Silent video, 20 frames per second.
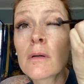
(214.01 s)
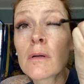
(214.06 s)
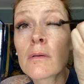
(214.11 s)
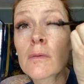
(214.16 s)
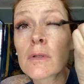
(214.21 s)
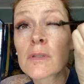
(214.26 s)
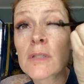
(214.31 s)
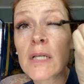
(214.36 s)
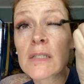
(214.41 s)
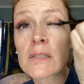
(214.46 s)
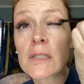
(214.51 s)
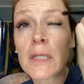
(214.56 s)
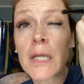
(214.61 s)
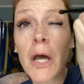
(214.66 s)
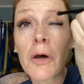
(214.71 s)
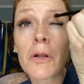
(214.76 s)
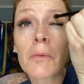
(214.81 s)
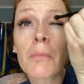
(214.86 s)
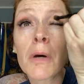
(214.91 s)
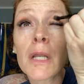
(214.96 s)
We're testing
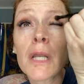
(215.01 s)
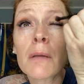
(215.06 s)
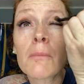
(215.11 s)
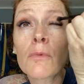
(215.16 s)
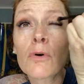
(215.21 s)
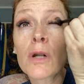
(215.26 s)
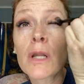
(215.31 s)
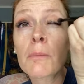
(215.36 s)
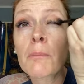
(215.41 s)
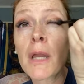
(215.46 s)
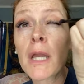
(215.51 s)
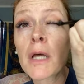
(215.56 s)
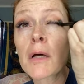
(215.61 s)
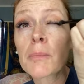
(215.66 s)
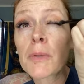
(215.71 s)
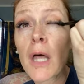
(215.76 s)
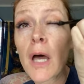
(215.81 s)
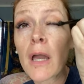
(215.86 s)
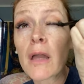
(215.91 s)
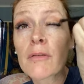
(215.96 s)
out a Monday morning makeup
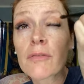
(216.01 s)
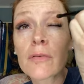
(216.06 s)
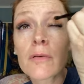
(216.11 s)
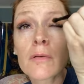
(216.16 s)
live.